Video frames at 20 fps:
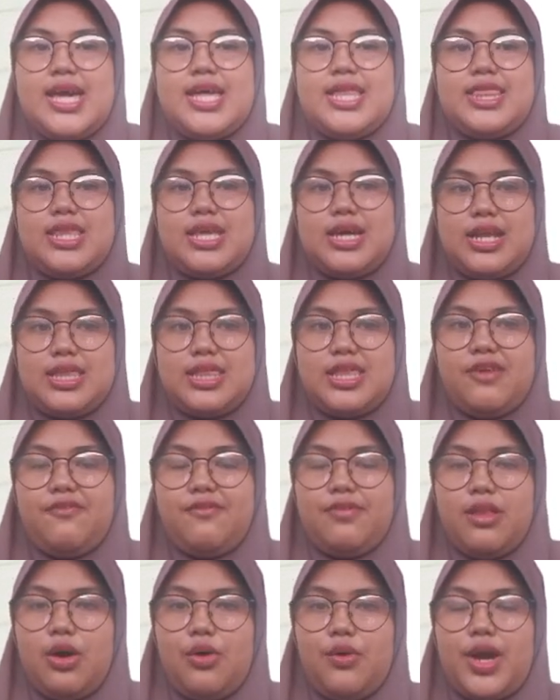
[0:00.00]
narrative
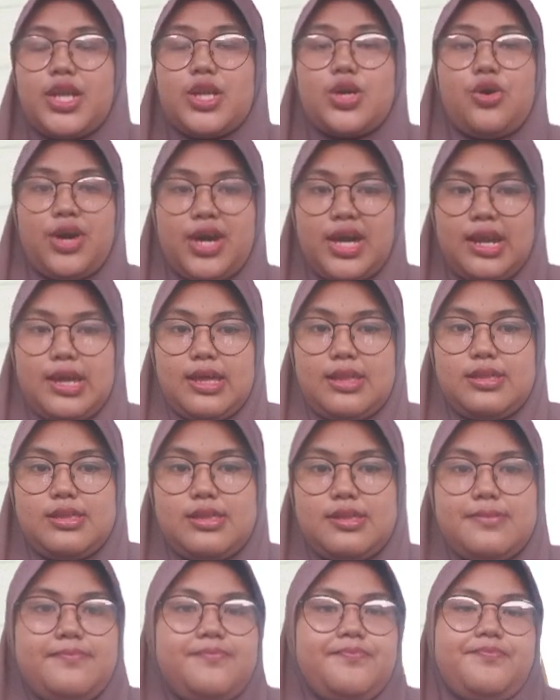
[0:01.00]
flow and coherence.